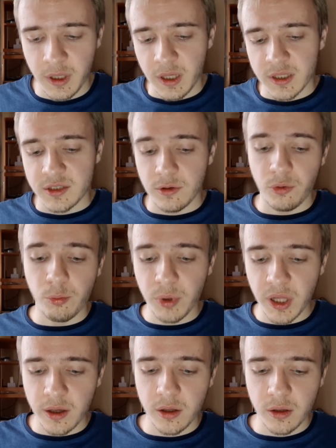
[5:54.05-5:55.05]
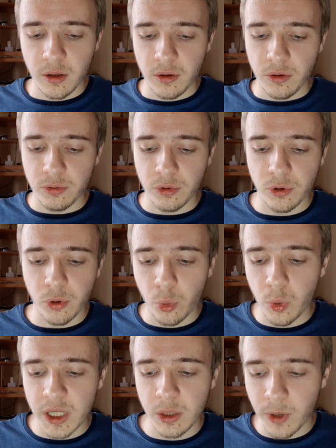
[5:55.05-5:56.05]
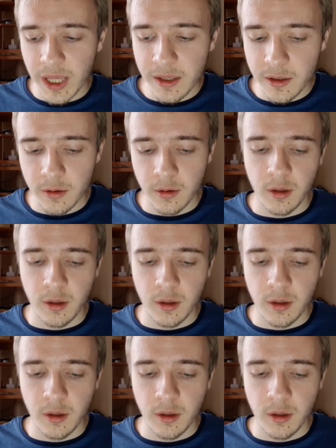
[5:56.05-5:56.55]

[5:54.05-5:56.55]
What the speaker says: So plan to throw one away,